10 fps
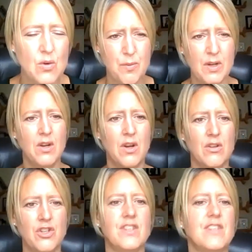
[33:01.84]
of course but at
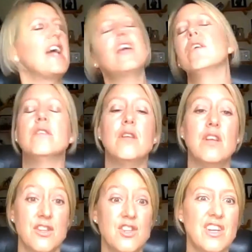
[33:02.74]
larger scale
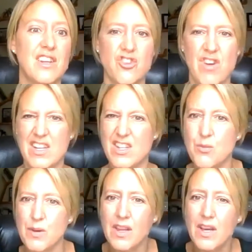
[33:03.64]
uh, certainly the
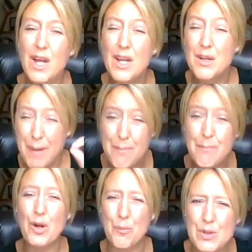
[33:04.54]
tractors with
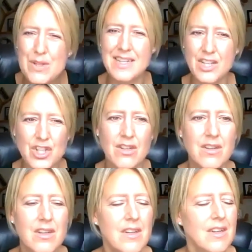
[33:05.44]
pinpoint
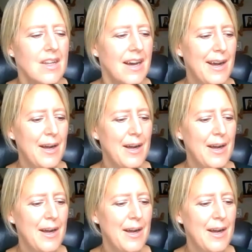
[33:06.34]
precision right